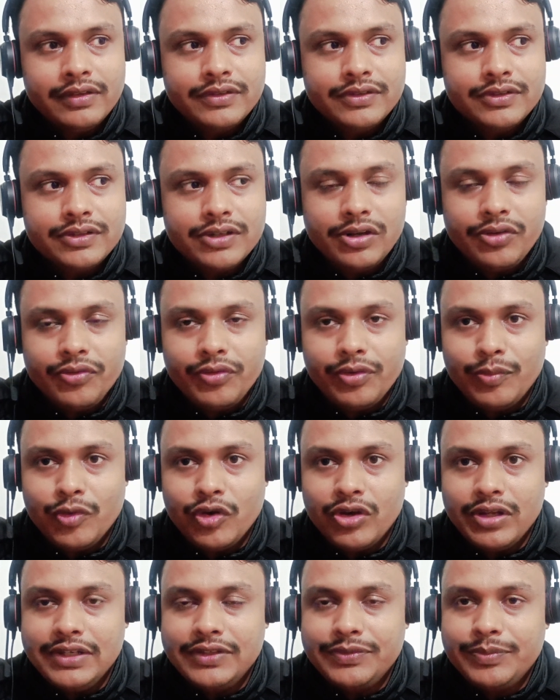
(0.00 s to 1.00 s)
still your
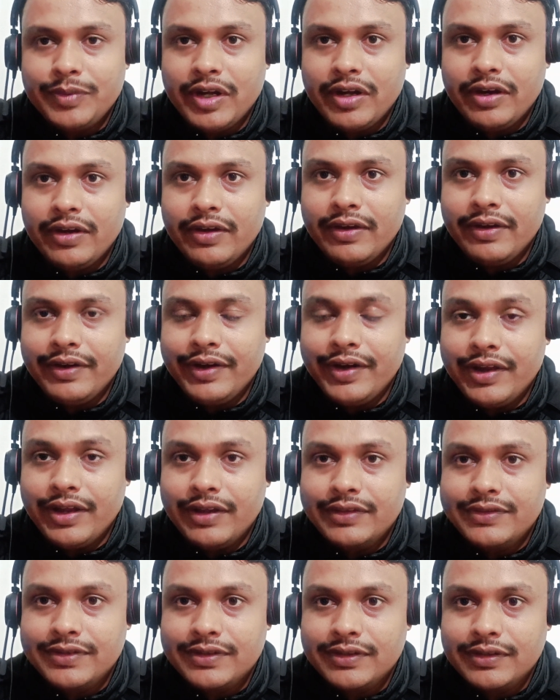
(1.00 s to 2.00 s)
model is predicting it
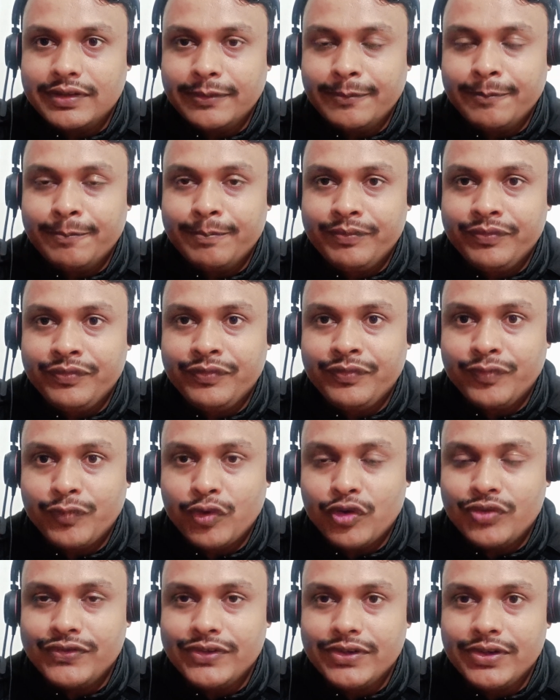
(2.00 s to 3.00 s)
as
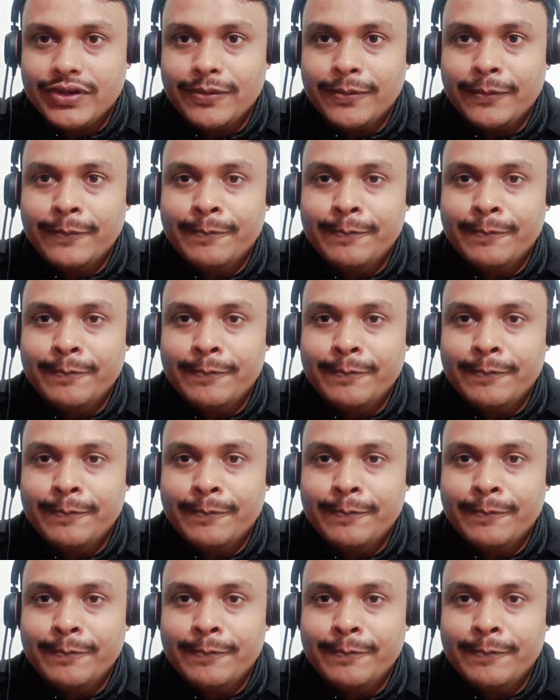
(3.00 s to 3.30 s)
positive,